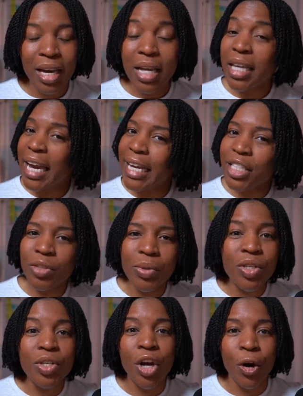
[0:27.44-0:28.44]
The answer
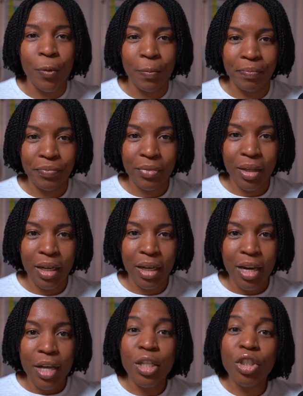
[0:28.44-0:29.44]
is no.
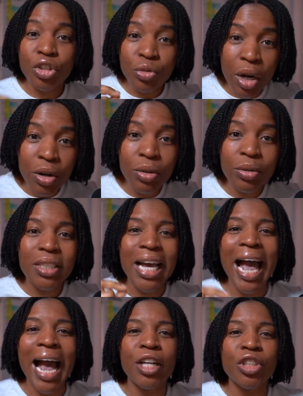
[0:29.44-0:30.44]
The struggles
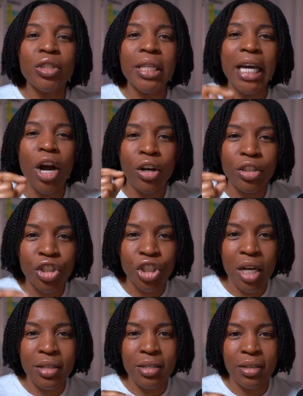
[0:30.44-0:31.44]
actually are
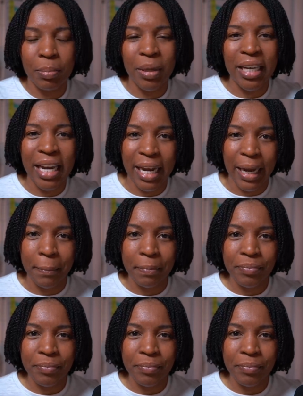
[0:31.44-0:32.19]
just beginning.